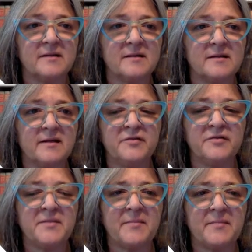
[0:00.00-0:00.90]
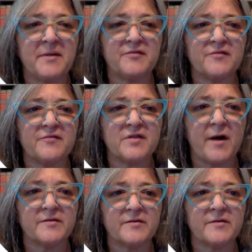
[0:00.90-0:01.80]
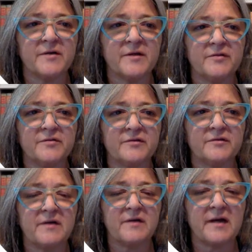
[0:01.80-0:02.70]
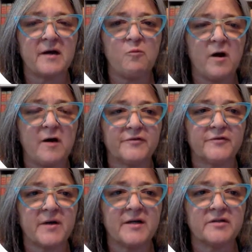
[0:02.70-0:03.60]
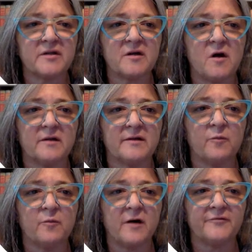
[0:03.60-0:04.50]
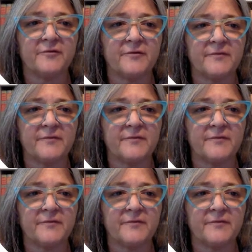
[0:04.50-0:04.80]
It used to be a bunch of squares, so it used to look like a waffle. So I just call it the waffle.